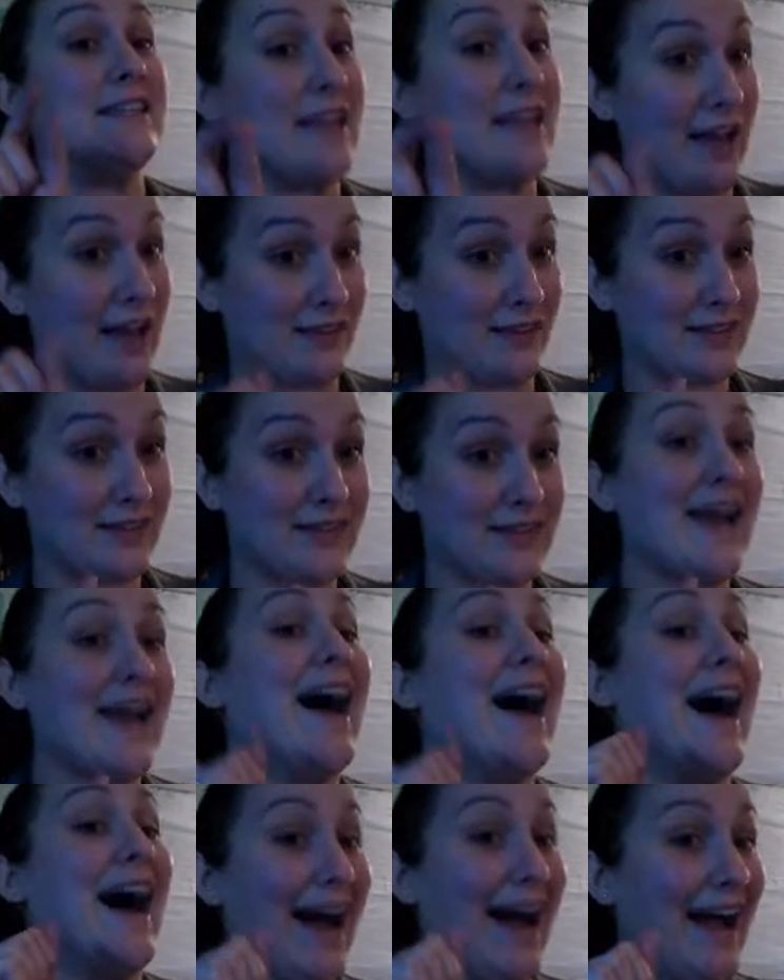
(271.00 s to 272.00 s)
Yes,
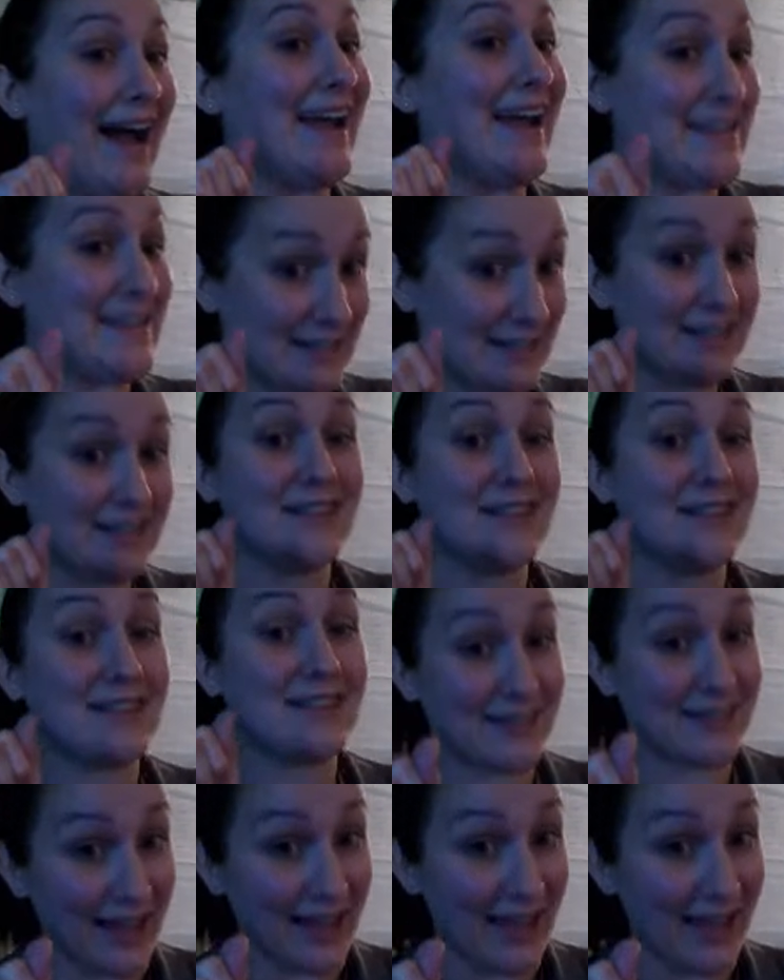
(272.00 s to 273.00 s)
I
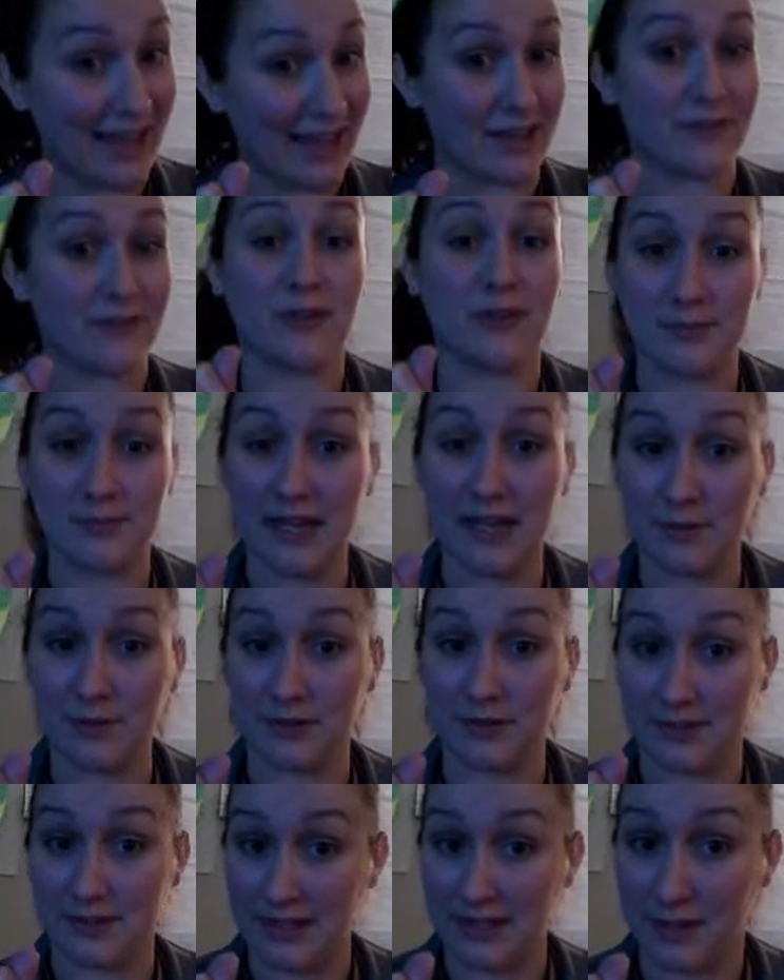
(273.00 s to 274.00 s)
did say from
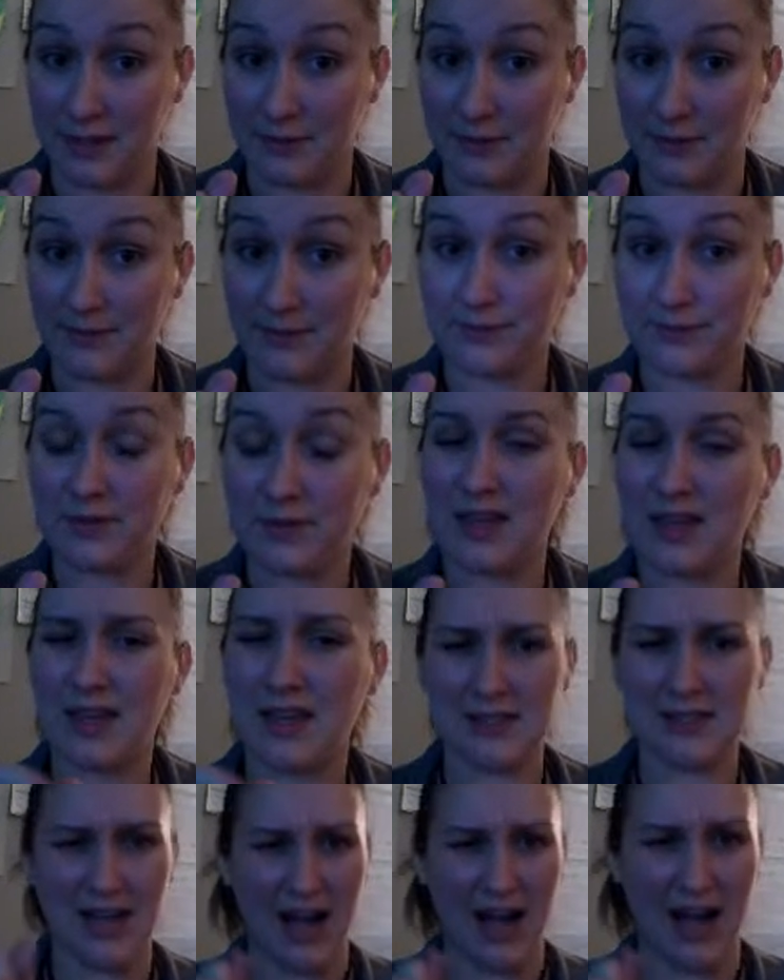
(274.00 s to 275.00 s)
table to table.
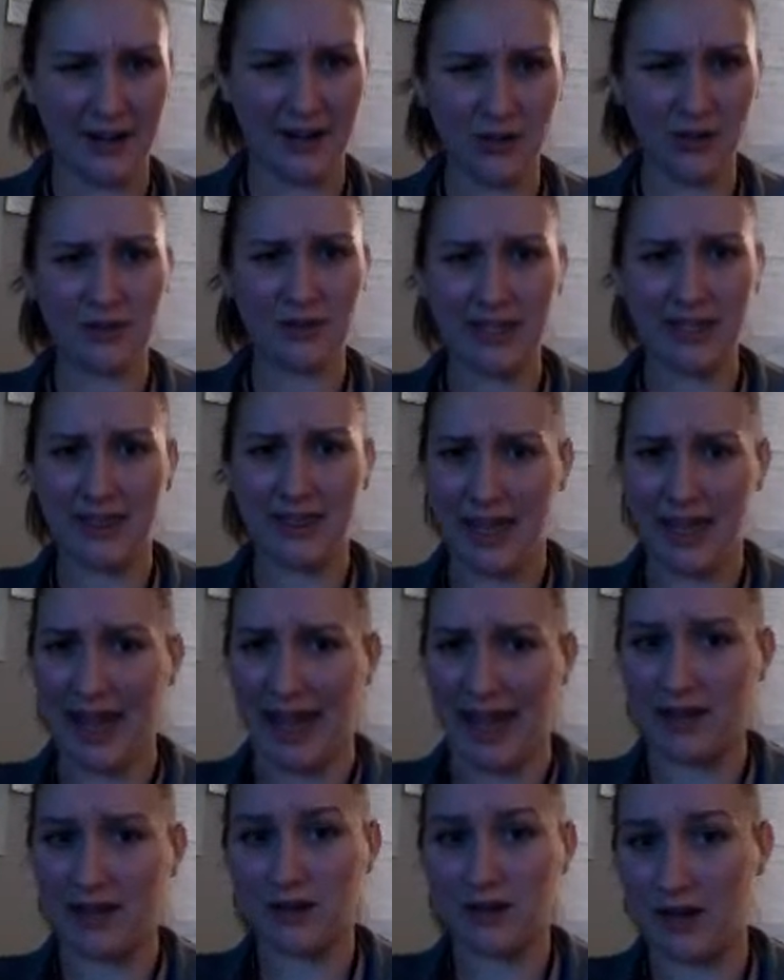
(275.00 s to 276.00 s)
Not only
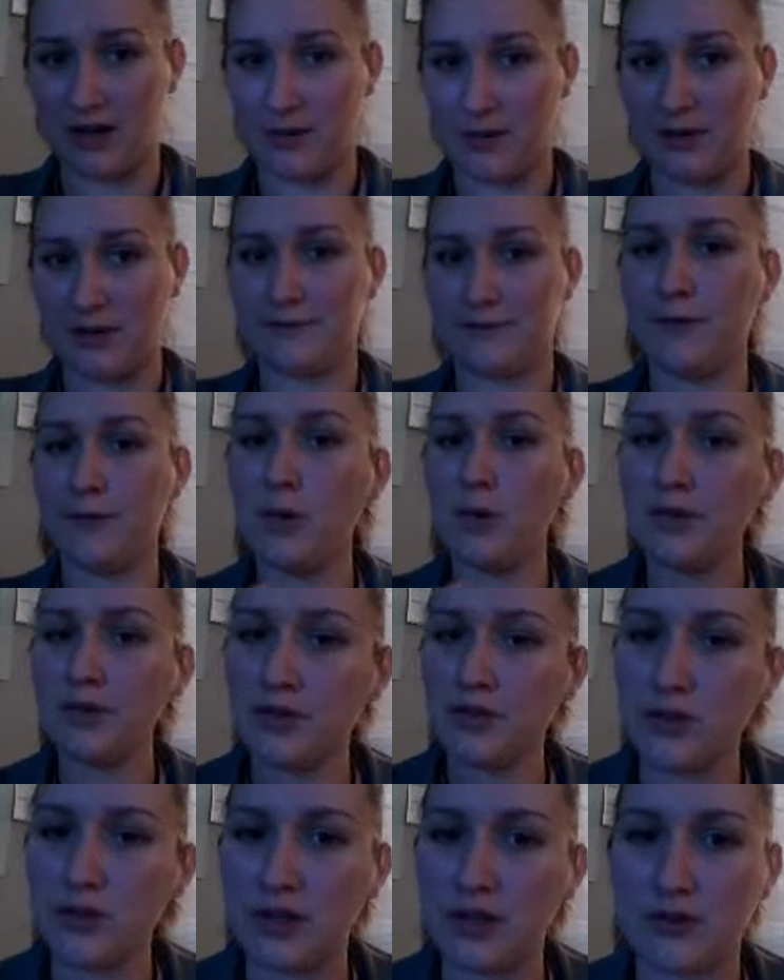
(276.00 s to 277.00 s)
that, comma, 4
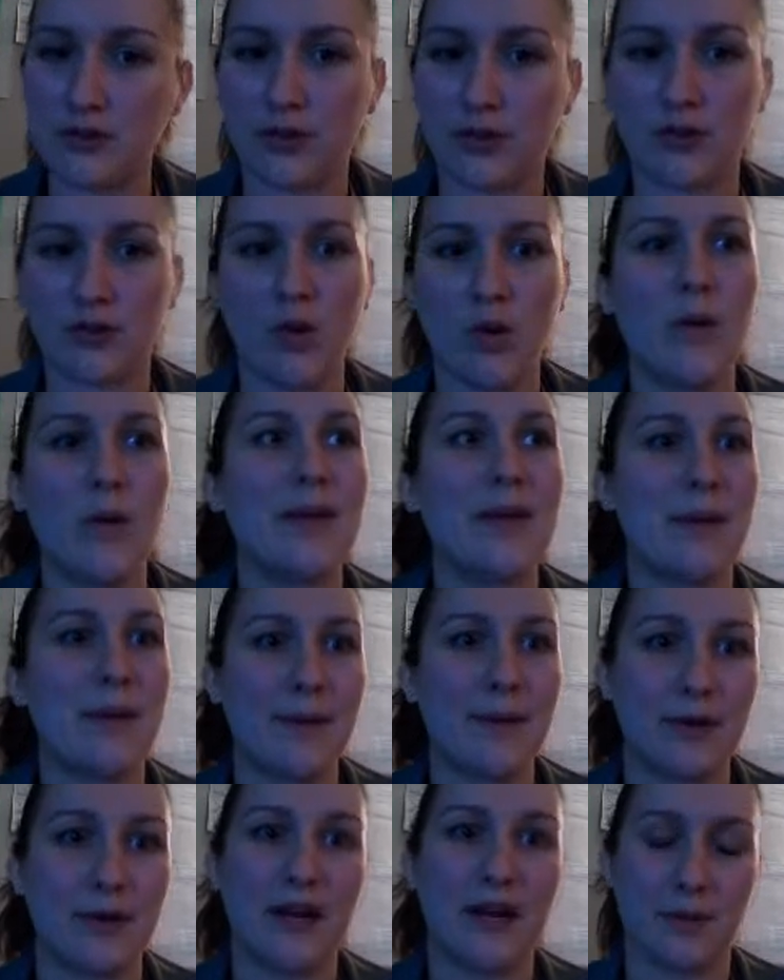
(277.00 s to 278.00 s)
students are throwing
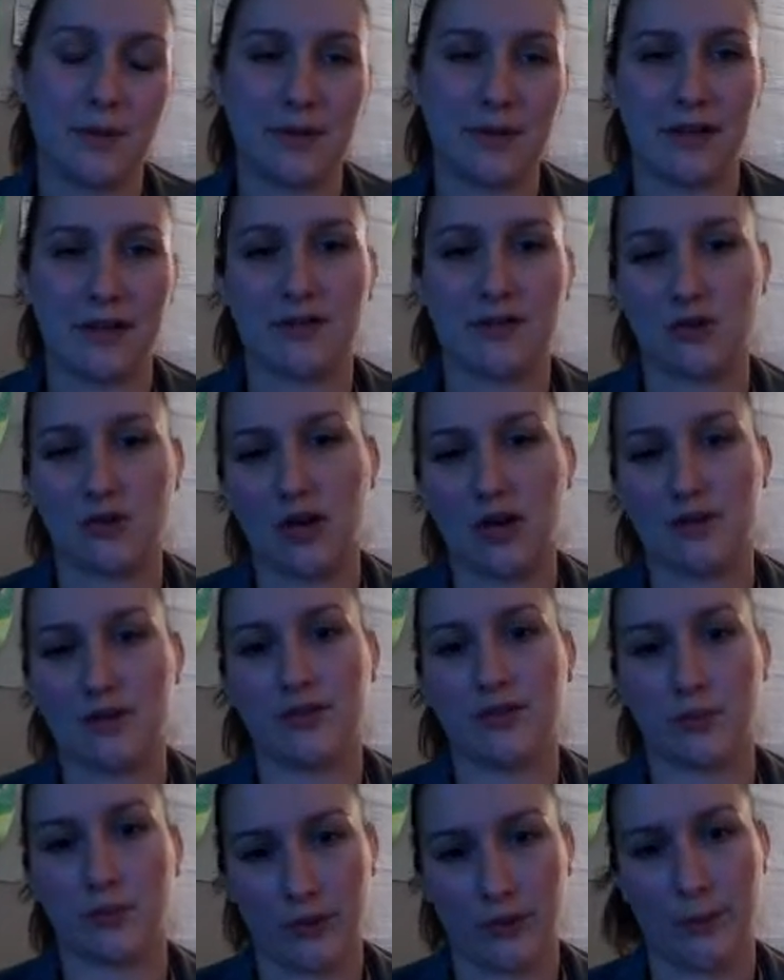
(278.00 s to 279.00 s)
paper airplanes
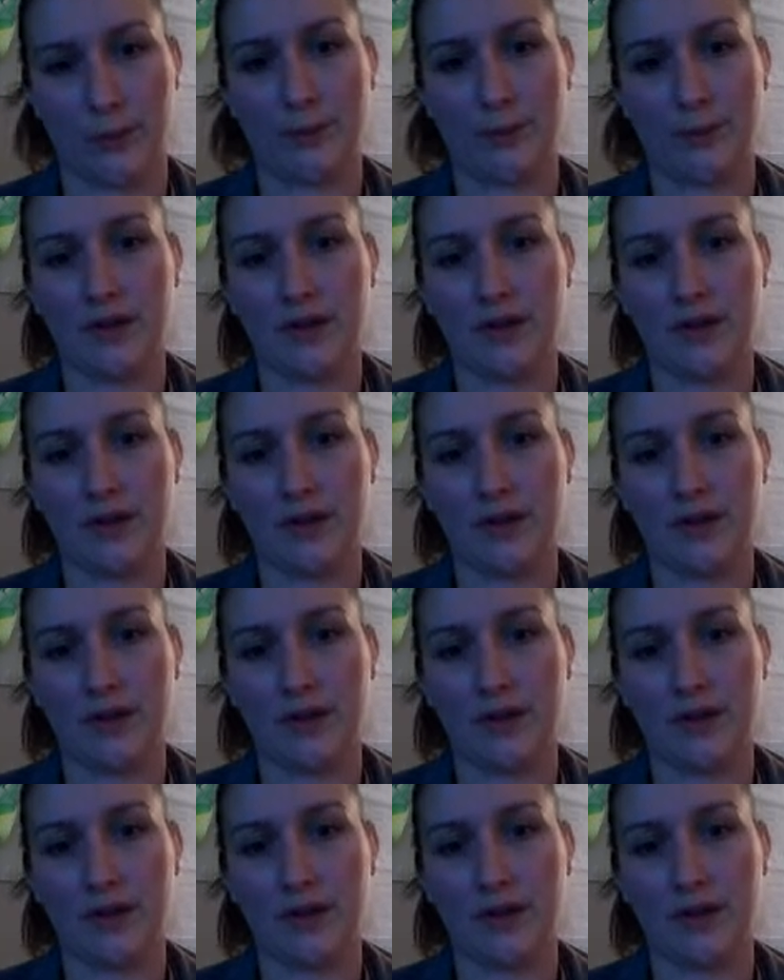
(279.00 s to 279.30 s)
across the room.